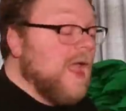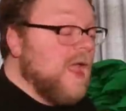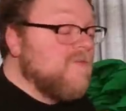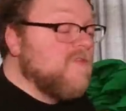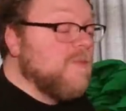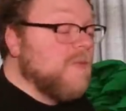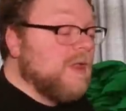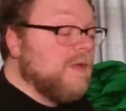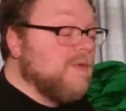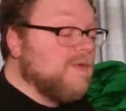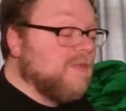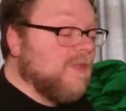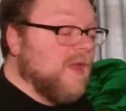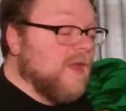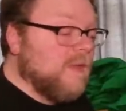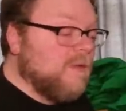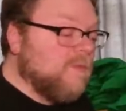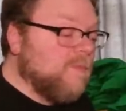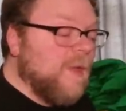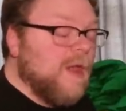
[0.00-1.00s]
Everybody was
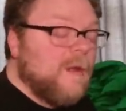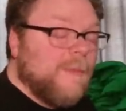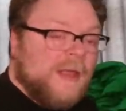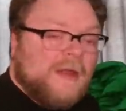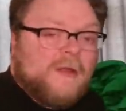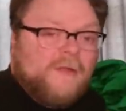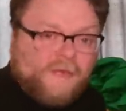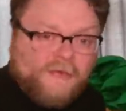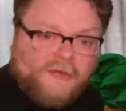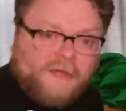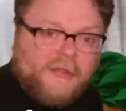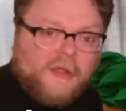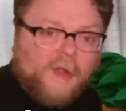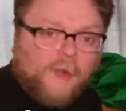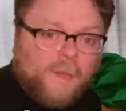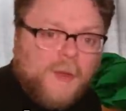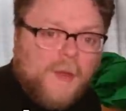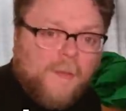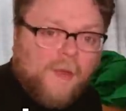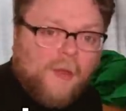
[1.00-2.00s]
like, Spider-Man doesn't
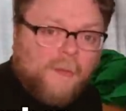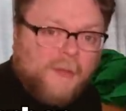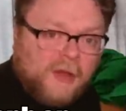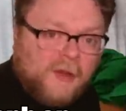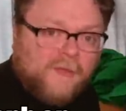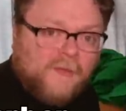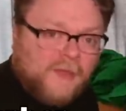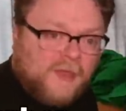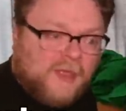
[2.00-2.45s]
kill people, but in